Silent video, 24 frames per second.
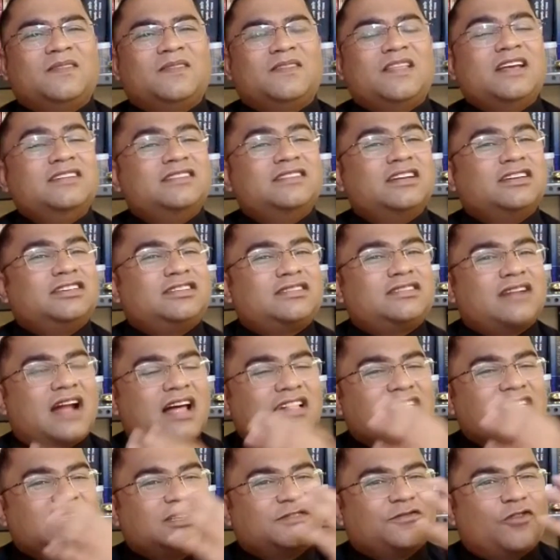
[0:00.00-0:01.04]
There's a
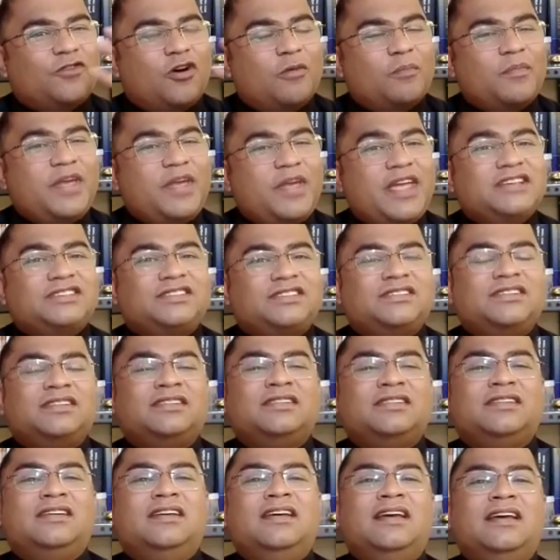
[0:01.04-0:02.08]

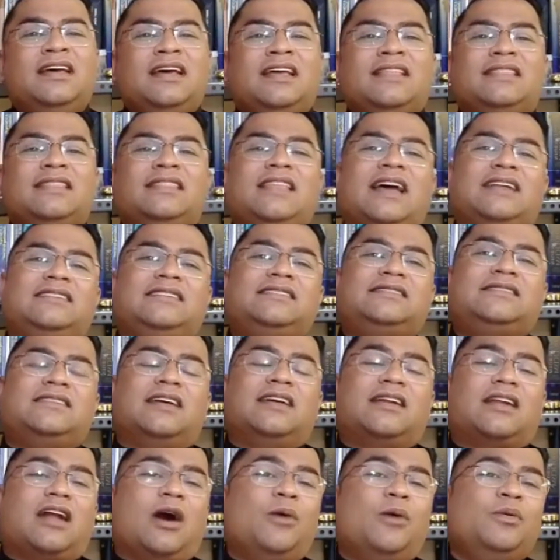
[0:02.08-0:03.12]
transformation that
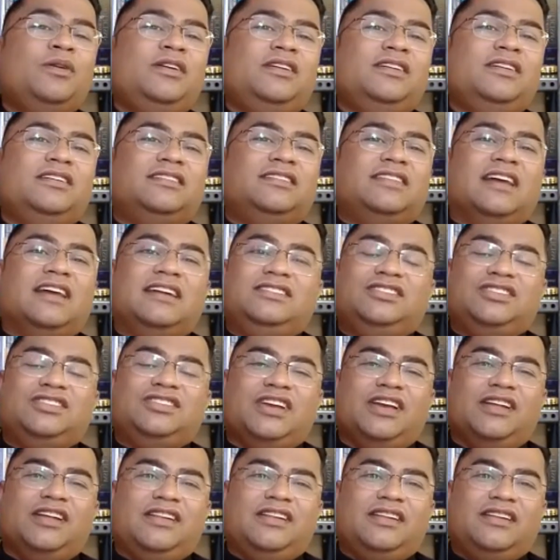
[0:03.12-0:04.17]
surrounded that
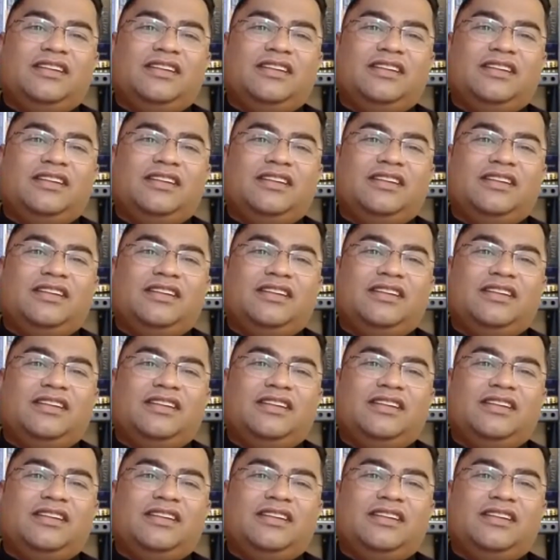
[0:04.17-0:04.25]
jail.